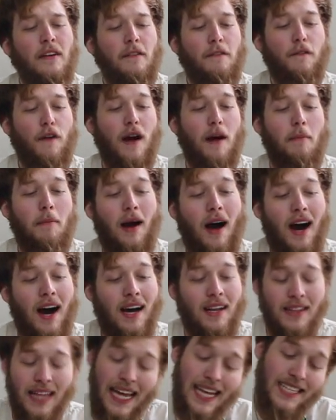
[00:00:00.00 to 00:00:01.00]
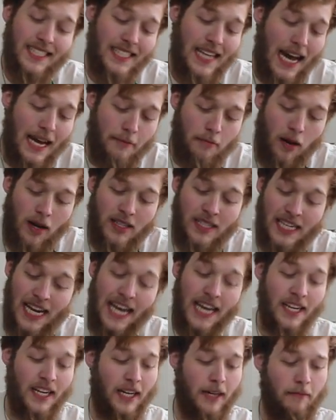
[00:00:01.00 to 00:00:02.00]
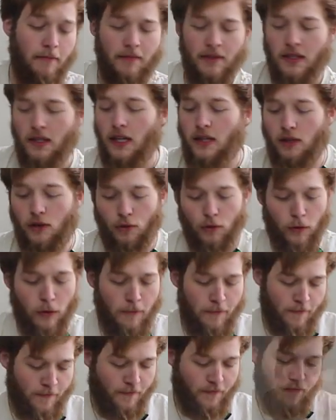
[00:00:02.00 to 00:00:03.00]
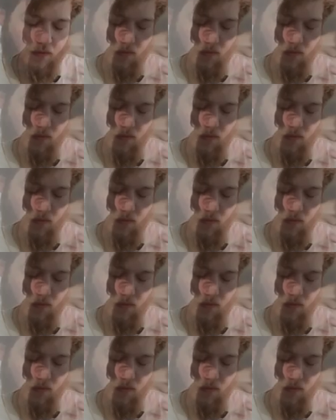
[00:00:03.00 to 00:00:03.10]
from Lakeside, Montana. So that's cool.